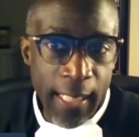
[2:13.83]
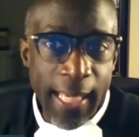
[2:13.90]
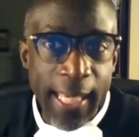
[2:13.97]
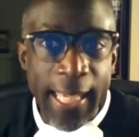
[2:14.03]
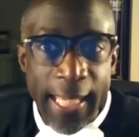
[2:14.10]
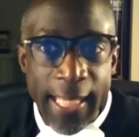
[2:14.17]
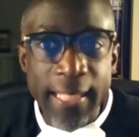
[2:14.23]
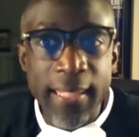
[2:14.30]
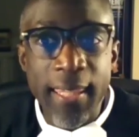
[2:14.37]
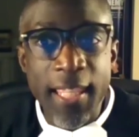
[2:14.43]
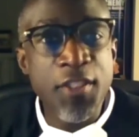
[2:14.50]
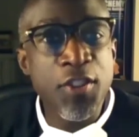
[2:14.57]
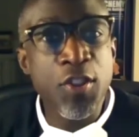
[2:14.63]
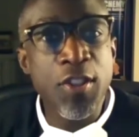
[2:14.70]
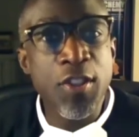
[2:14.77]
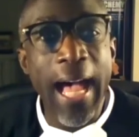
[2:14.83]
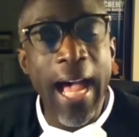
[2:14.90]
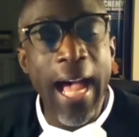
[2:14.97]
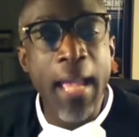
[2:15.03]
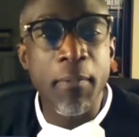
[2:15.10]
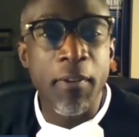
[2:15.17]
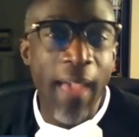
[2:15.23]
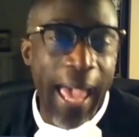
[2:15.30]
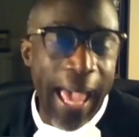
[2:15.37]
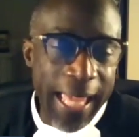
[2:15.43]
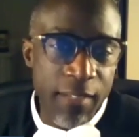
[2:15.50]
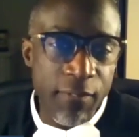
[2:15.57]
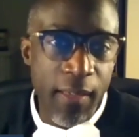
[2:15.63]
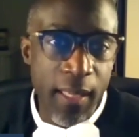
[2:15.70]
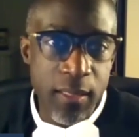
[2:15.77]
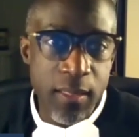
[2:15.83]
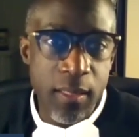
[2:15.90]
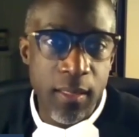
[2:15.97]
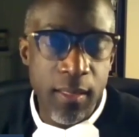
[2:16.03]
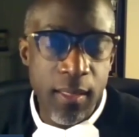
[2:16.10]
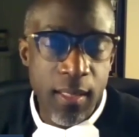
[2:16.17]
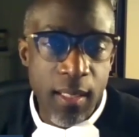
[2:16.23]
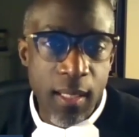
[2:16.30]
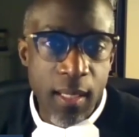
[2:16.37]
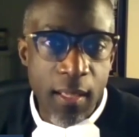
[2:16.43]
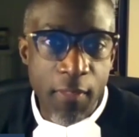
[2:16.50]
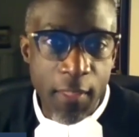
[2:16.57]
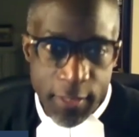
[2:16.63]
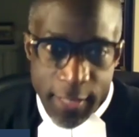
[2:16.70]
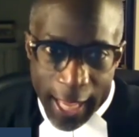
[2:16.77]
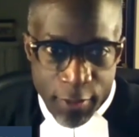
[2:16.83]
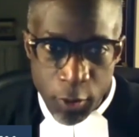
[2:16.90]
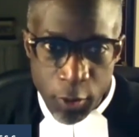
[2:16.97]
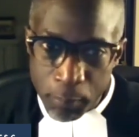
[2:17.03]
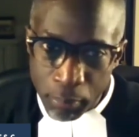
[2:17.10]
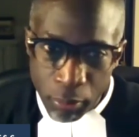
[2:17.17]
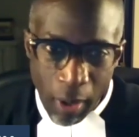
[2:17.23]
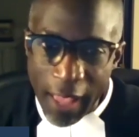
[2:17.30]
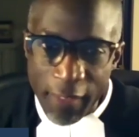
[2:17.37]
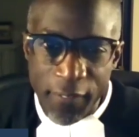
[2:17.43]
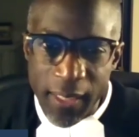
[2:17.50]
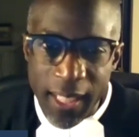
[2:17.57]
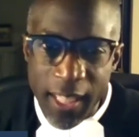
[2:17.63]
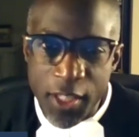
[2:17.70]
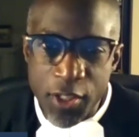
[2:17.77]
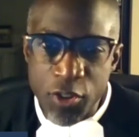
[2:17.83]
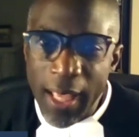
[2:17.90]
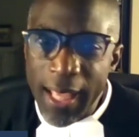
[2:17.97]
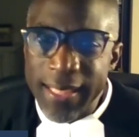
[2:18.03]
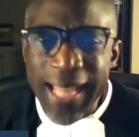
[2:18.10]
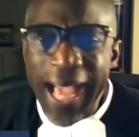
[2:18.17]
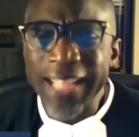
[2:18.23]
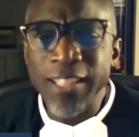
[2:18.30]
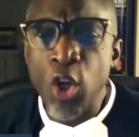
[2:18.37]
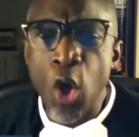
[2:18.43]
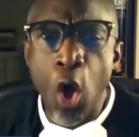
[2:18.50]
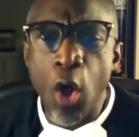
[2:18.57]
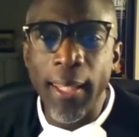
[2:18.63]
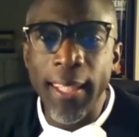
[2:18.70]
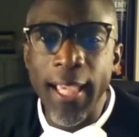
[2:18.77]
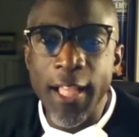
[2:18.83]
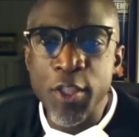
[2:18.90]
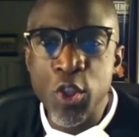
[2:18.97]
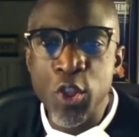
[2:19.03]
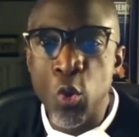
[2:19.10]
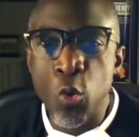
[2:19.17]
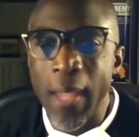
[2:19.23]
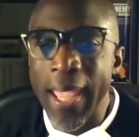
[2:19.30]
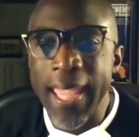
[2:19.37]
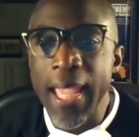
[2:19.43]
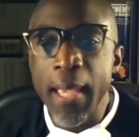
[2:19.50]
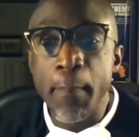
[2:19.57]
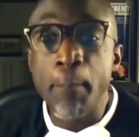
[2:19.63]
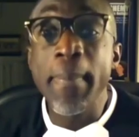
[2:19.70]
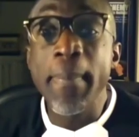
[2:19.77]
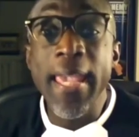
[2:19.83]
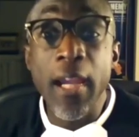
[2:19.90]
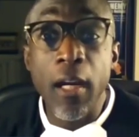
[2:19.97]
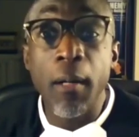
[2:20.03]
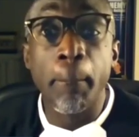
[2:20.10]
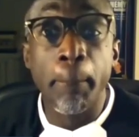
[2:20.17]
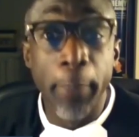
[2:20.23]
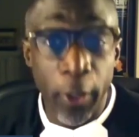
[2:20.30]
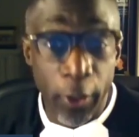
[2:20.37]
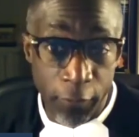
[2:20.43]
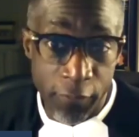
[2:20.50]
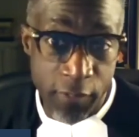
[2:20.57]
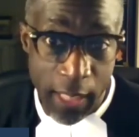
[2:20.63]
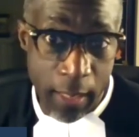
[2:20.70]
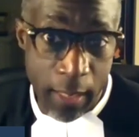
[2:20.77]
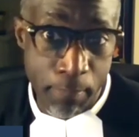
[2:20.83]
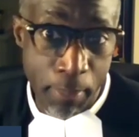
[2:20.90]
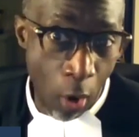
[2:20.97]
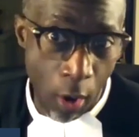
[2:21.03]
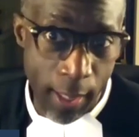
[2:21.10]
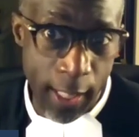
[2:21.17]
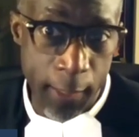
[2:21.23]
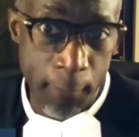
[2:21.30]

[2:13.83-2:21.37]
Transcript: In this time of Advent, the desert prophet is not calling us to a mere birthday party.